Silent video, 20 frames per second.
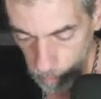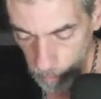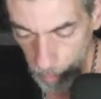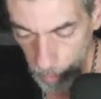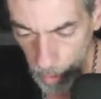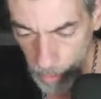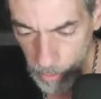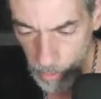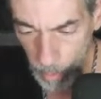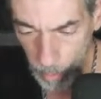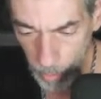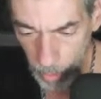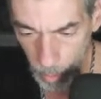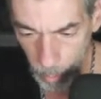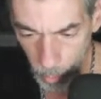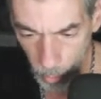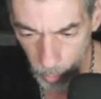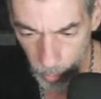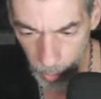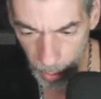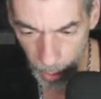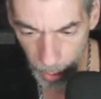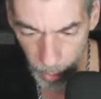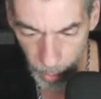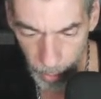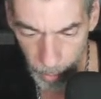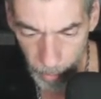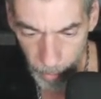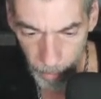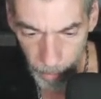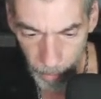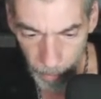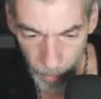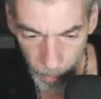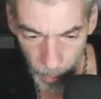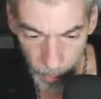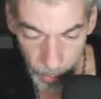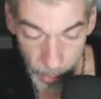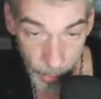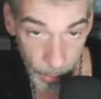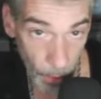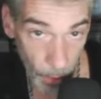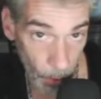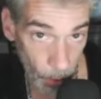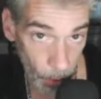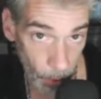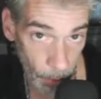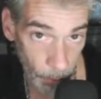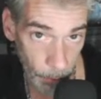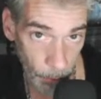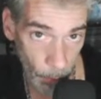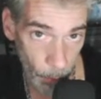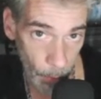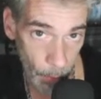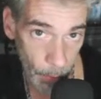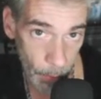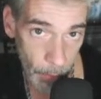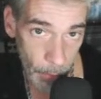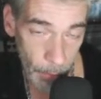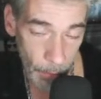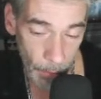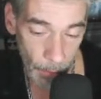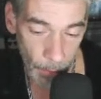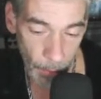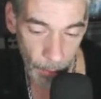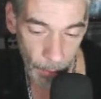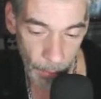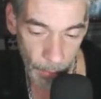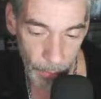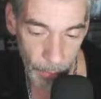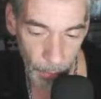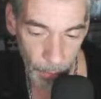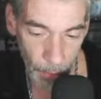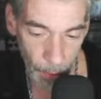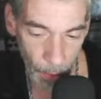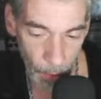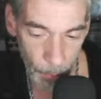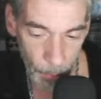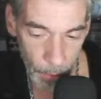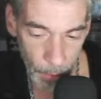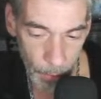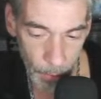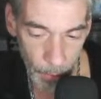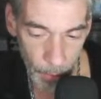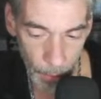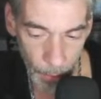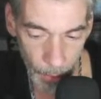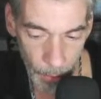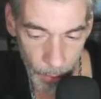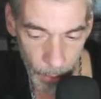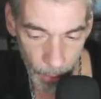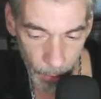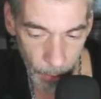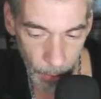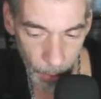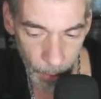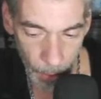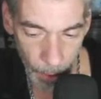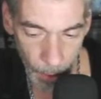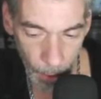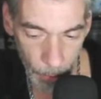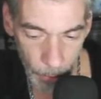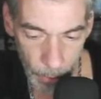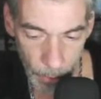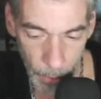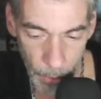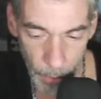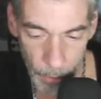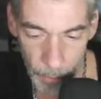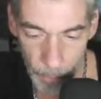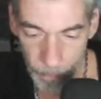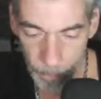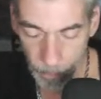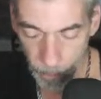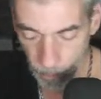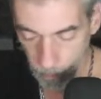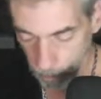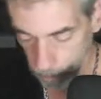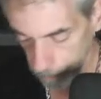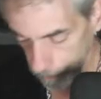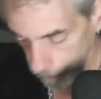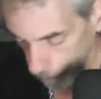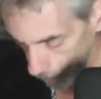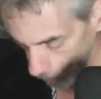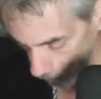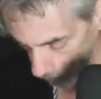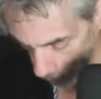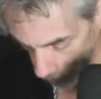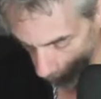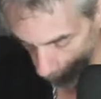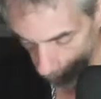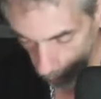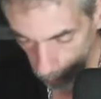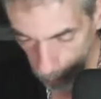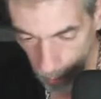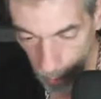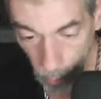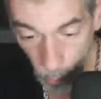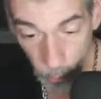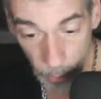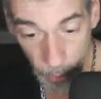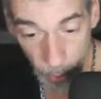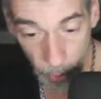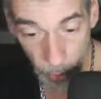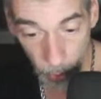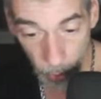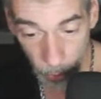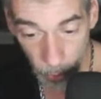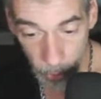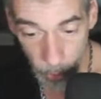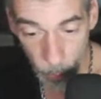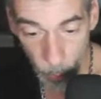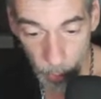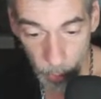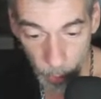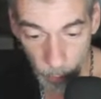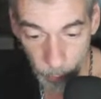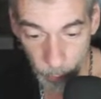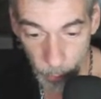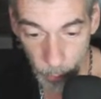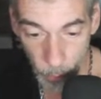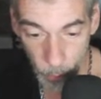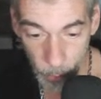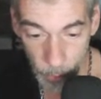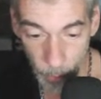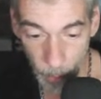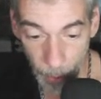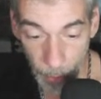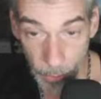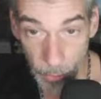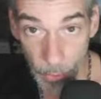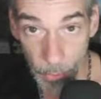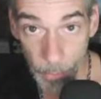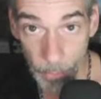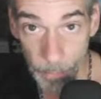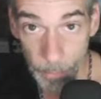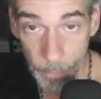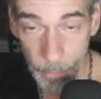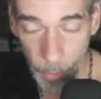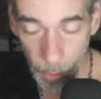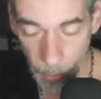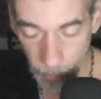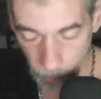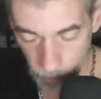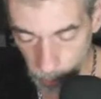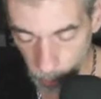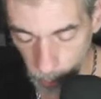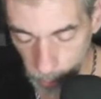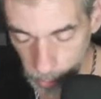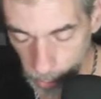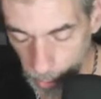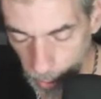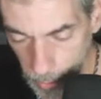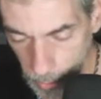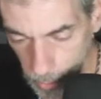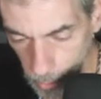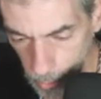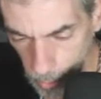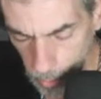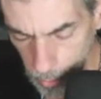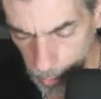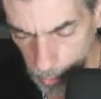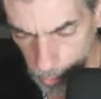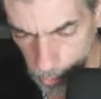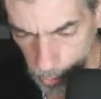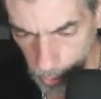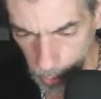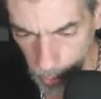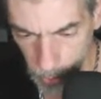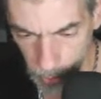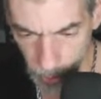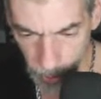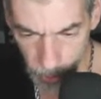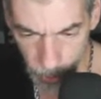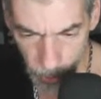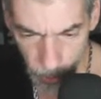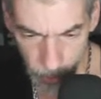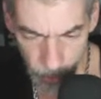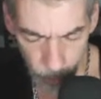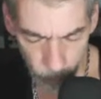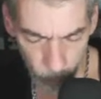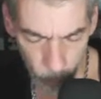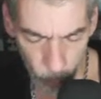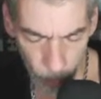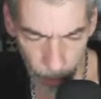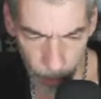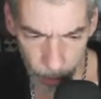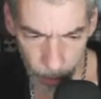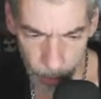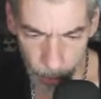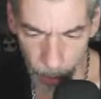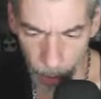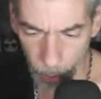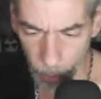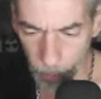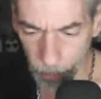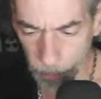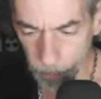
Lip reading: and some of them are a subtle influence to the element, and that's on the outside. And that only occurs if you use the pentacle. Right? So it's a nice little addition, because it's a different reading style.